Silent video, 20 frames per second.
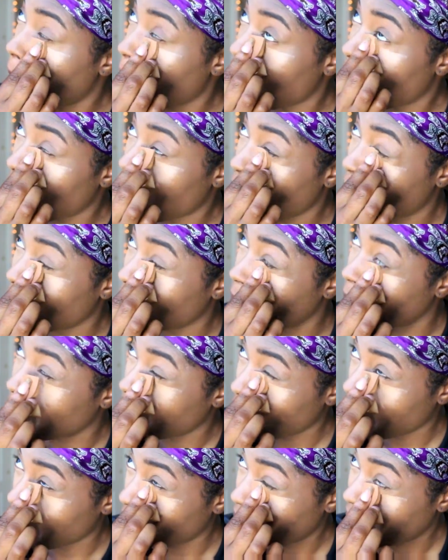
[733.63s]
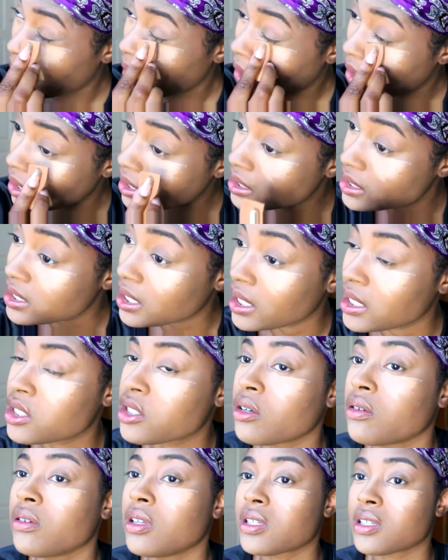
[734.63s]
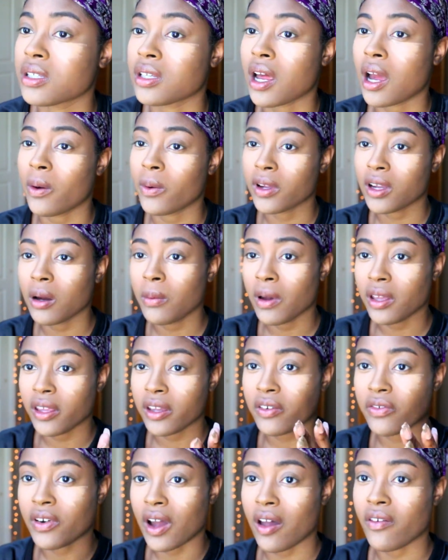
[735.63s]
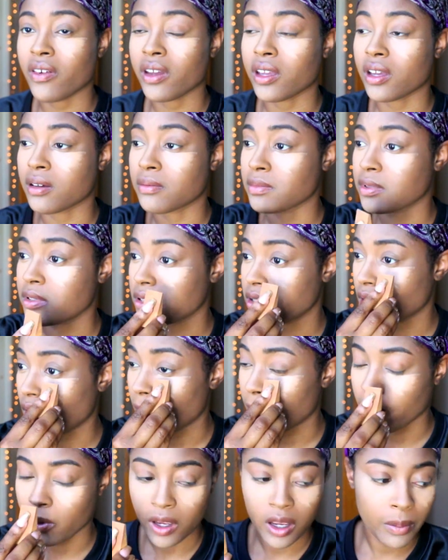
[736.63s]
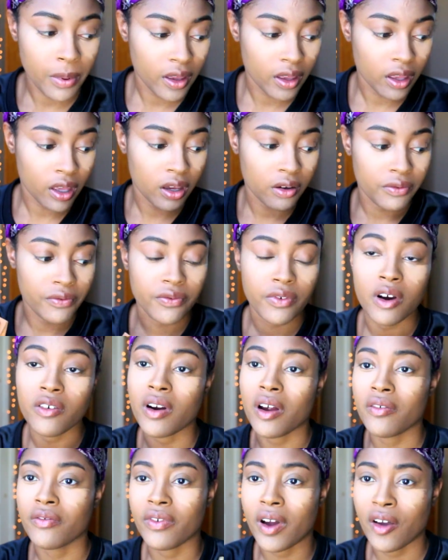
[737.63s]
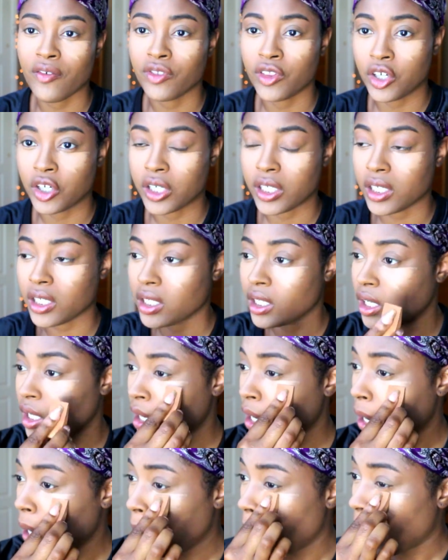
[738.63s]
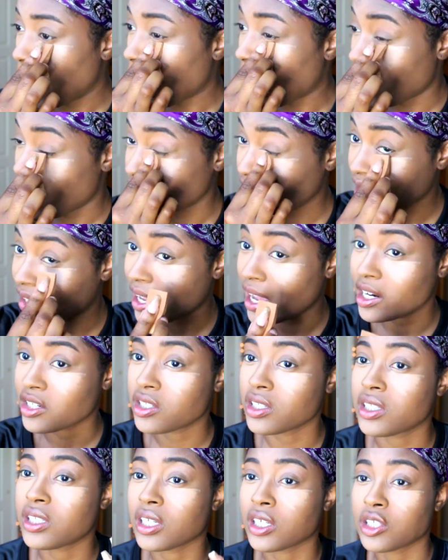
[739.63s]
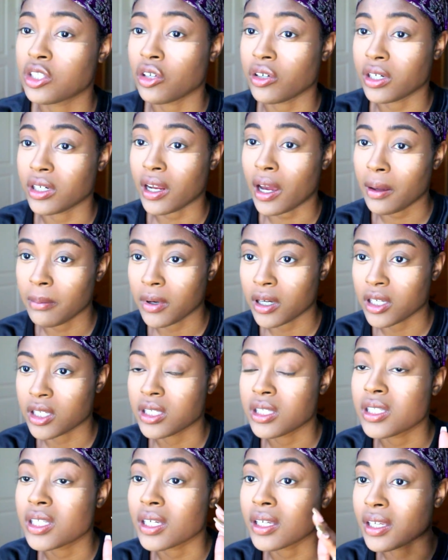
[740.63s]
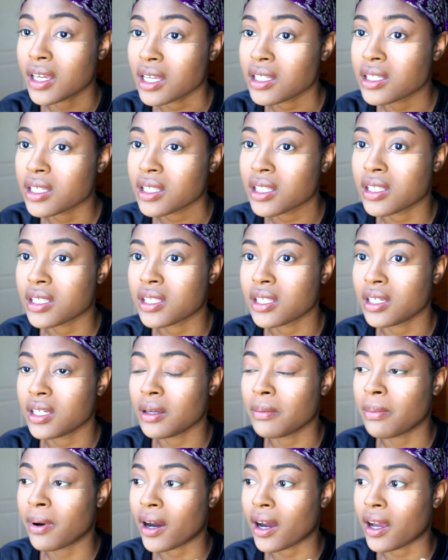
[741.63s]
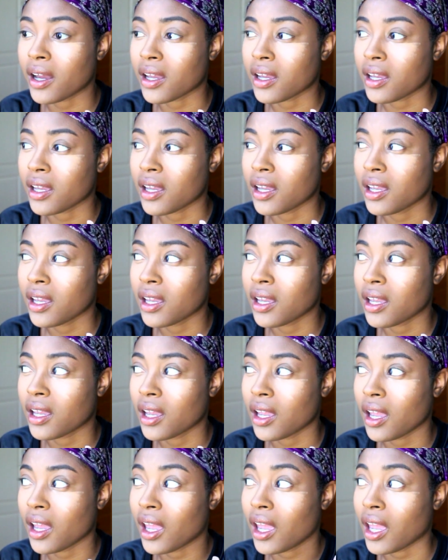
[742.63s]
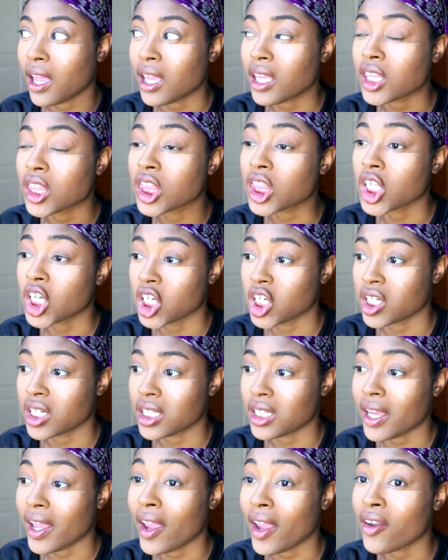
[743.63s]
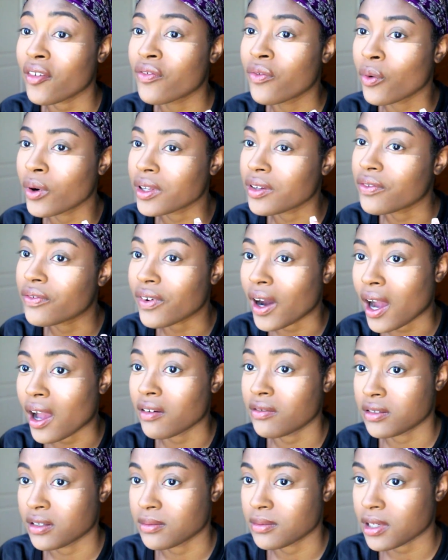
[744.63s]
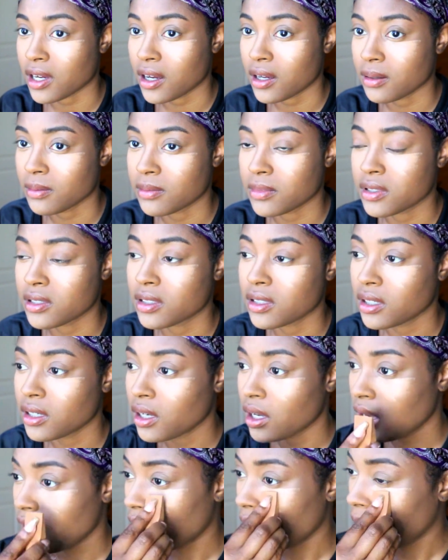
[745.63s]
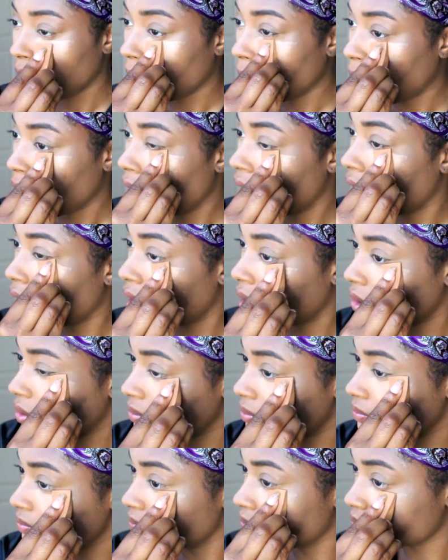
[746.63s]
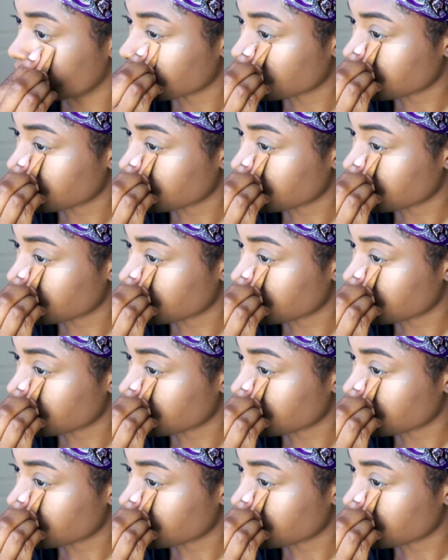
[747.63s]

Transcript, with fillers: um it's so listen i wake up at like 5 a.m i wake up at around 5:30. i have to catch the 6.39 bus to get to the city by 8.30 8.45 sometimes um